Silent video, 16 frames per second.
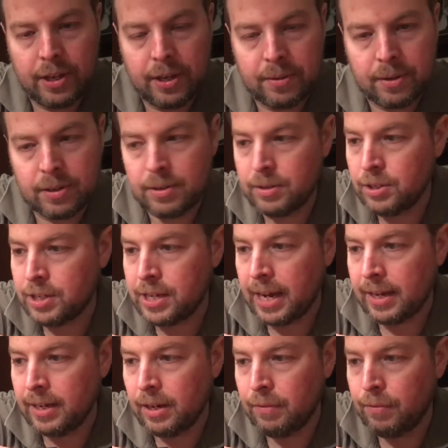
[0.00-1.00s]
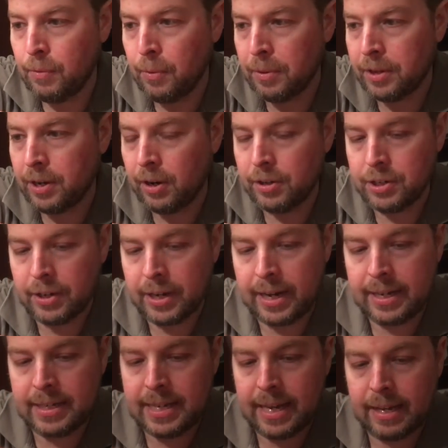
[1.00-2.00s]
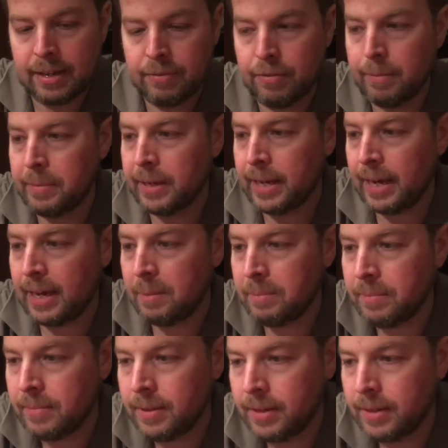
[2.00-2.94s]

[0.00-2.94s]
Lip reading: the second and fourth cards, are getting taken from the game.